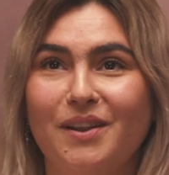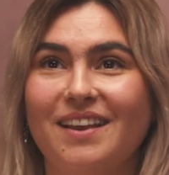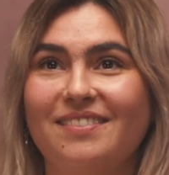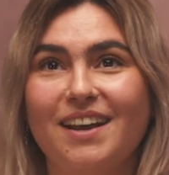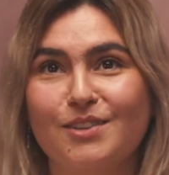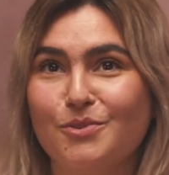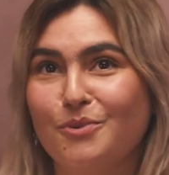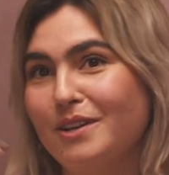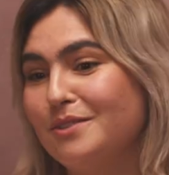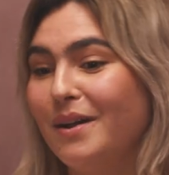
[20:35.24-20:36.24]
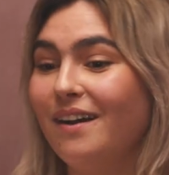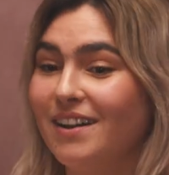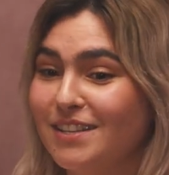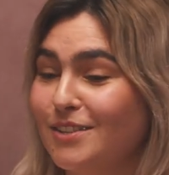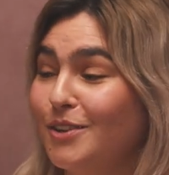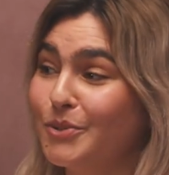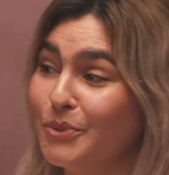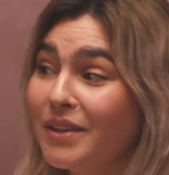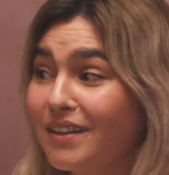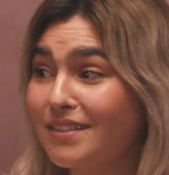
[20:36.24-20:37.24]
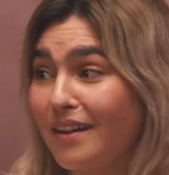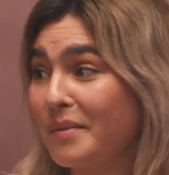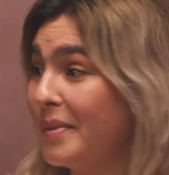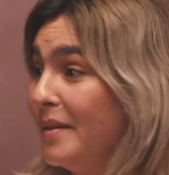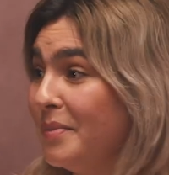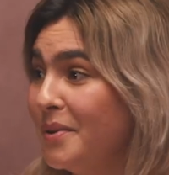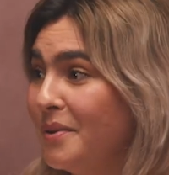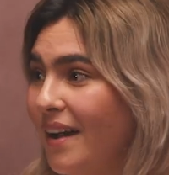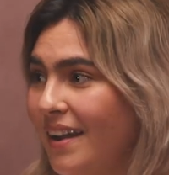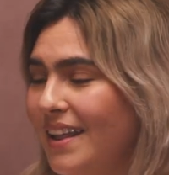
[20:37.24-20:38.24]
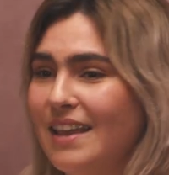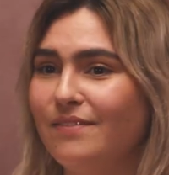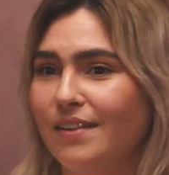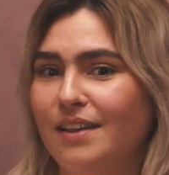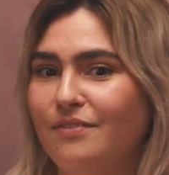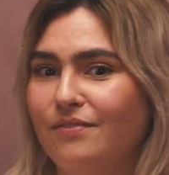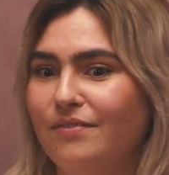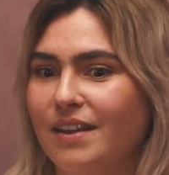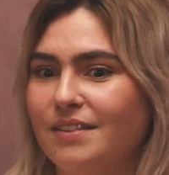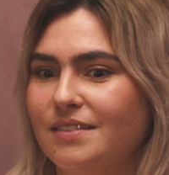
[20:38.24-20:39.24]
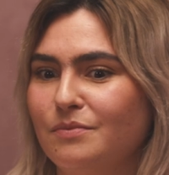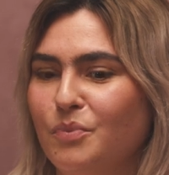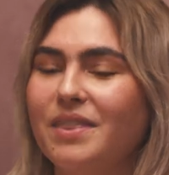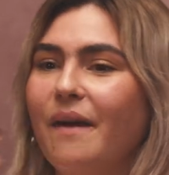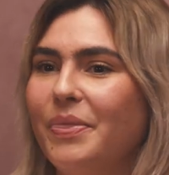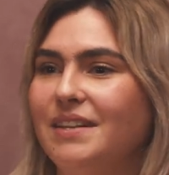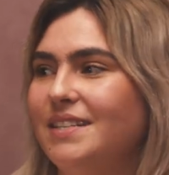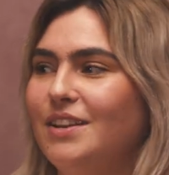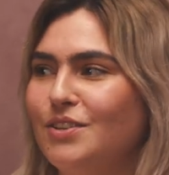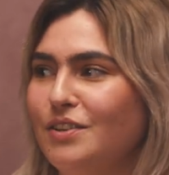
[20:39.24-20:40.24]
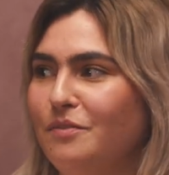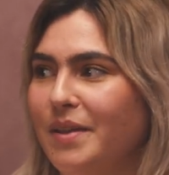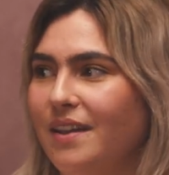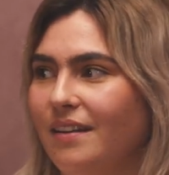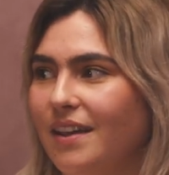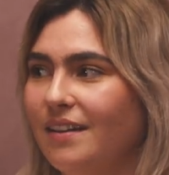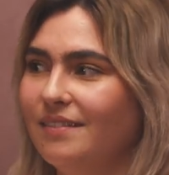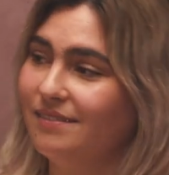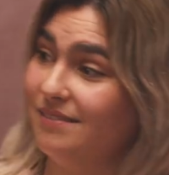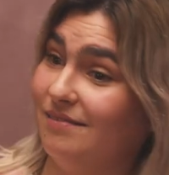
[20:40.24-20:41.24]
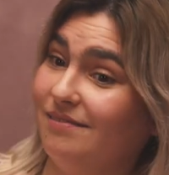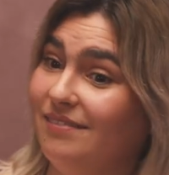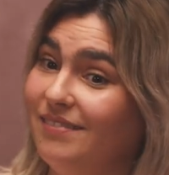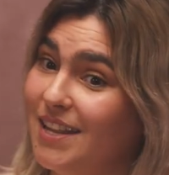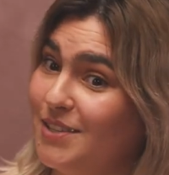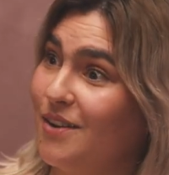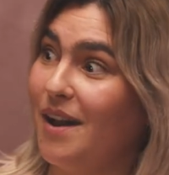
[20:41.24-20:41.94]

like that's always where I start talking to other people. And even if that's without the intention of being like, let's hook